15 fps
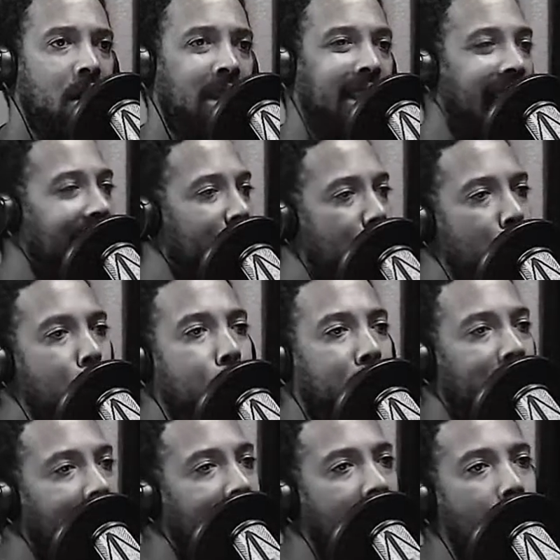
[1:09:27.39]
Like, you
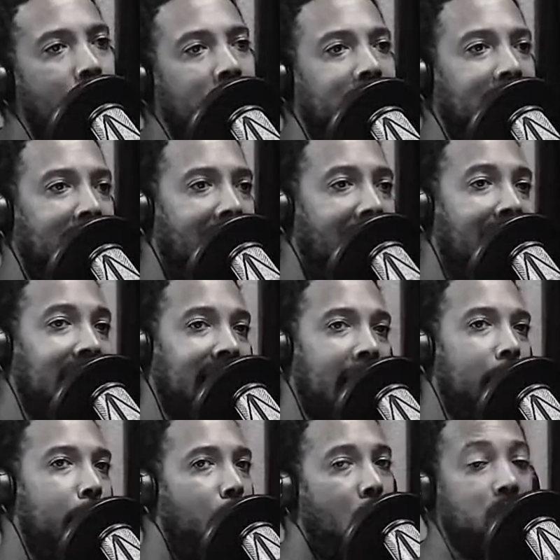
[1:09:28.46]
playing with the
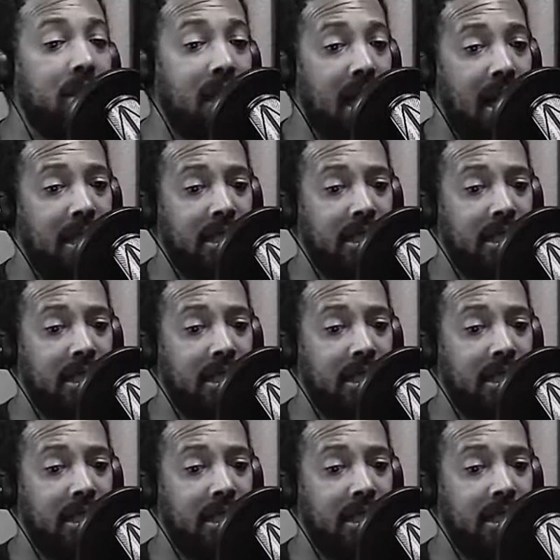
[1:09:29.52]
goddamn protest.